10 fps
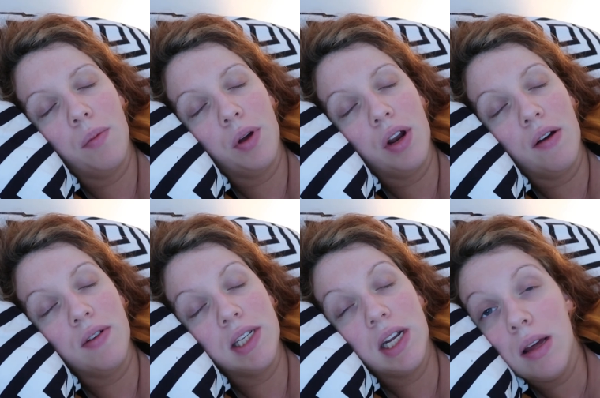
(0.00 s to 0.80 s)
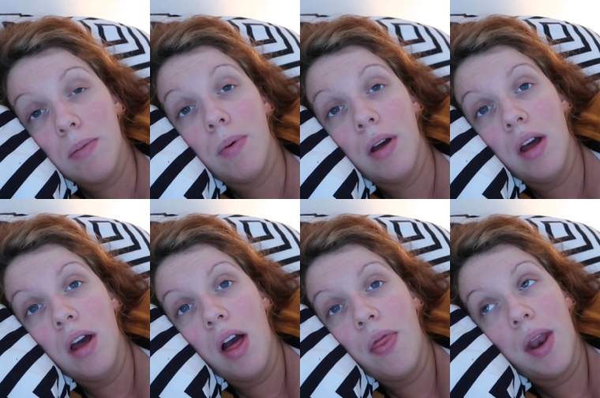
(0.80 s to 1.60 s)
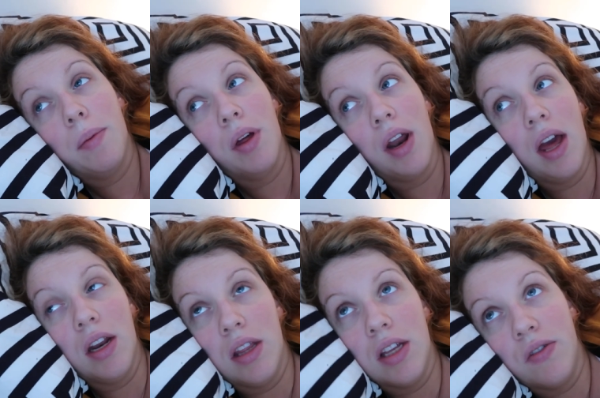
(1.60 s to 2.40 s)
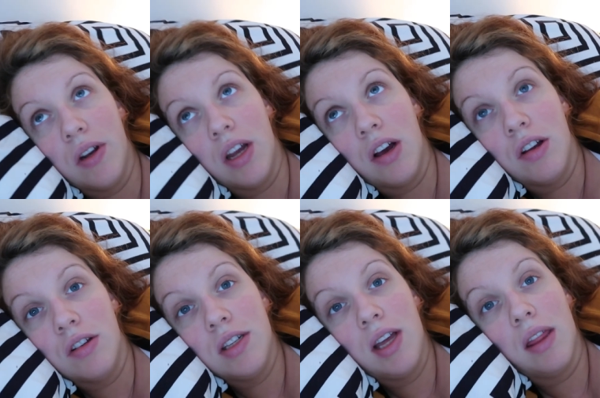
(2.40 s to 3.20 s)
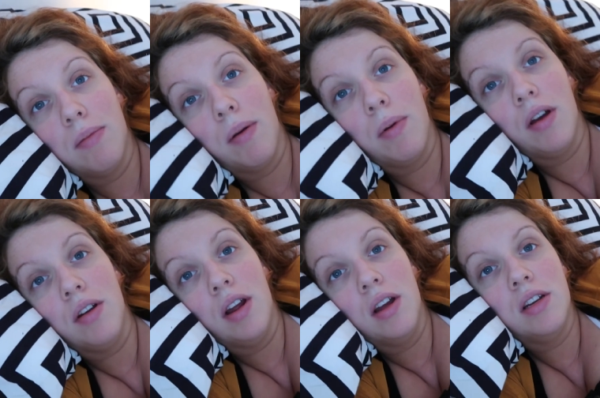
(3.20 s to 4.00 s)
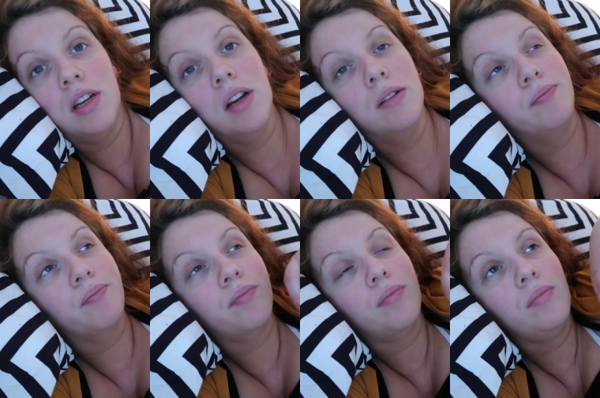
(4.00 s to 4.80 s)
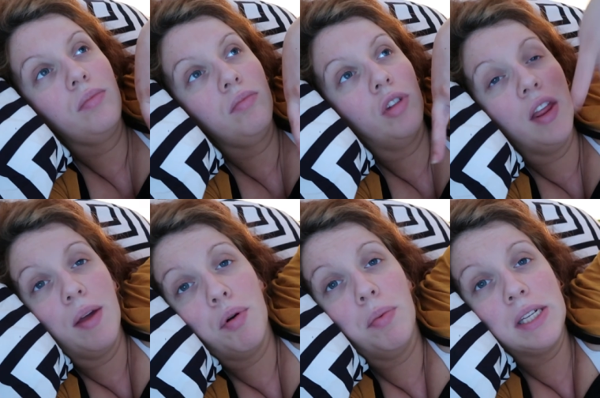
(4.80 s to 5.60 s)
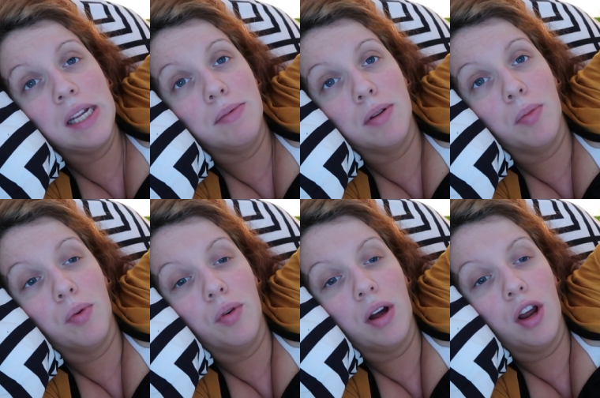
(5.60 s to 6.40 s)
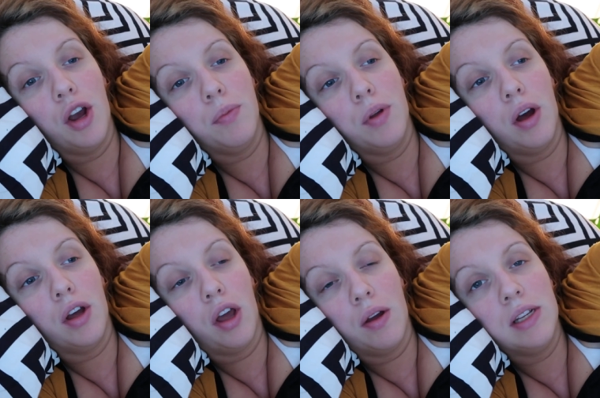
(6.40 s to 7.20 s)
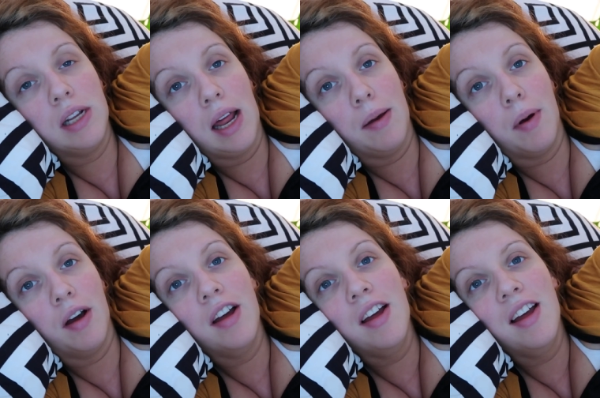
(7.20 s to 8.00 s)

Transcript: I'm going to have a sleep. Then I'm going to edit these videos, get them uploaded. And then probably sleep some more and hope that I go into labour.